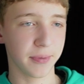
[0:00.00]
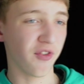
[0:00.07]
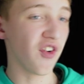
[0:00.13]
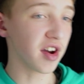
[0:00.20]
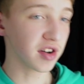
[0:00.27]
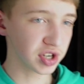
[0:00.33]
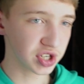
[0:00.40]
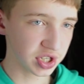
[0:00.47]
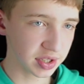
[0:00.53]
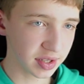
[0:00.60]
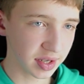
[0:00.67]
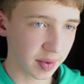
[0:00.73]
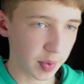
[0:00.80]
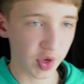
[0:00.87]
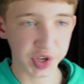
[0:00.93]

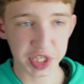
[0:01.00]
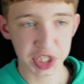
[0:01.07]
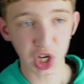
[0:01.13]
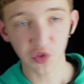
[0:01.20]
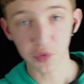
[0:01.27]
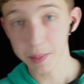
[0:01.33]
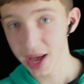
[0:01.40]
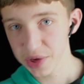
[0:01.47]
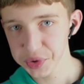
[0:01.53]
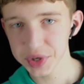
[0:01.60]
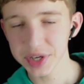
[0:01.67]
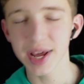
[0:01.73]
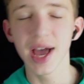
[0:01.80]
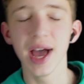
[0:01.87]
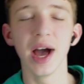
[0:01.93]
function, the solve
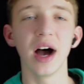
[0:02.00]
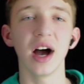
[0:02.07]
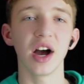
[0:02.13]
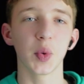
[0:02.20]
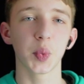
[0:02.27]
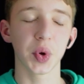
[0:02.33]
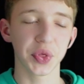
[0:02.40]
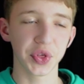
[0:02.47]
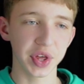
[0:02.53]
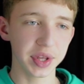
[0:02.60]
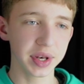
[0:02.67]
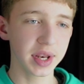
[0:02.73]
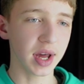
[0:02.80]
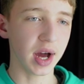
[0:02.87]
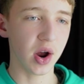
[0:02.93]
method
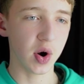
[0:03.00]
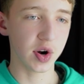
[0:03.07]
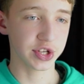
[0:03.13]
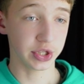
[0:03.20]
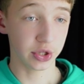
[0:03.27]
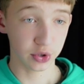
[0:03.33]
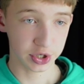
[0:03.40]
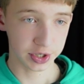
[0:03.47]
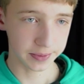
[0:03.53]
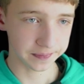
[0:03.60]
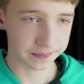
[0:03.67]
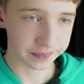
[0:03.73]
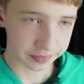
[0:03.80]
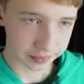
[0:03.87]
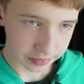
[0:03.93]
within our
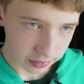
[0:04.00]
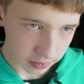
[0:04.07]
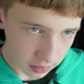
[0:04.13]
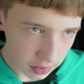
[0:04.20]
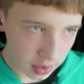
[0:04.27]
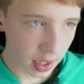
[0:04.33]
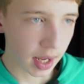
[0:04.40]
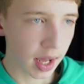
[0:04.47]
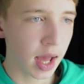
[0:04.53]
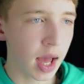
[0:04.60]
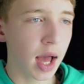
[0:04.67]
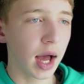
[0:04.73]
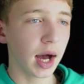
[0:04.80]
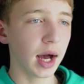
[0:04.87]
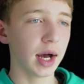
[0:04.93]
solution.
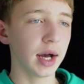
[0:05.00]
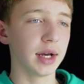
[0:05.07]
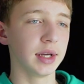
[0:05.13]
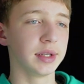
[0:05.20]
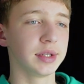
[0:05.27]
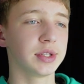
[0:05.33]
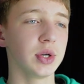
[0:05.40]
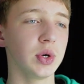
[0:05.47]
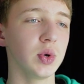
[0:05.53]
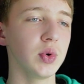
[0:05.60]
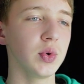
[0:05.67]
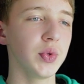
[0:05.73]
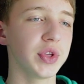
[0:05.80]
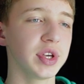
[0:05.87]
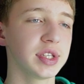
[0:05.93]

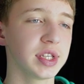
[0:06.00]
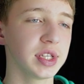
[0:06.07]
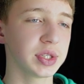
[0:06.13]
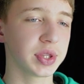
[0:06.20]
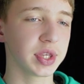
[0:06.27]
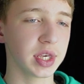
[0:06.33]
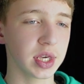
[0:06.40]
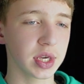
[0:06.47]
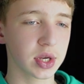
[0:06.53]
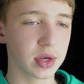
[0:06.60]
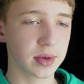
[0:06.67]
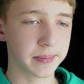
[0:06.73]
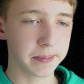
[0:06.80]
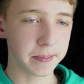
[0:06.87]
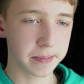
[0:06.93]
So this is
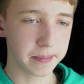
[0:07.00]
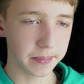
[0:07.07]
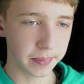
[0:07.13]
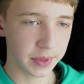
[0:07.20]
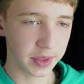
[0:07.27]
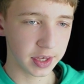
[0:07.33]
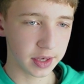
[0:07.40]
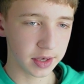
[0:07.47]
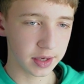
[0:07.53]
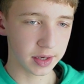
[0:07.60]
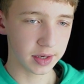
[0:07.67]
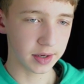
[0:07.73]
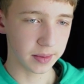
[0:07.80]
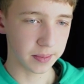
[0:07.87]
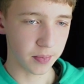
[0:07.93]

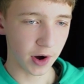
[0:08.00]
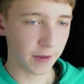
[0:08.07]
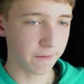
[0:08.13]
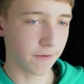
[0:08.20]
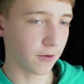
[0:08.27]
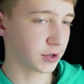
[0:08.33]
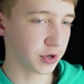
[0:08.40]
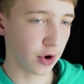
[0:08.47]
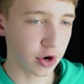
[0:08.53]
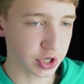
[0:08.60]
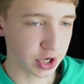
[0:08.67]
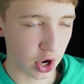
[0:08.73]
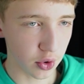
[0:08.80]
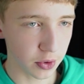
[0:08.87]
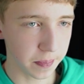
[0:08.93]
the breadth first
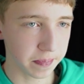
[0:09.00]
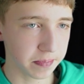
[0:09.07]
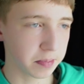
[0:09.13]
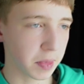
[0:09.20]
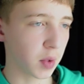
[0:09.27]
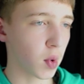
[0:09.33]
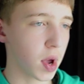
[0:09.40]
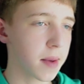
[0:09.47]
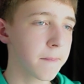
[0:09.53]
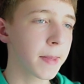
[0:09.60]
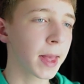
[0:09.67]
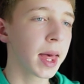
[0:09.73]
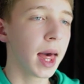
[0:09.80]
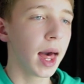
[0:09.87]
search code, by the way.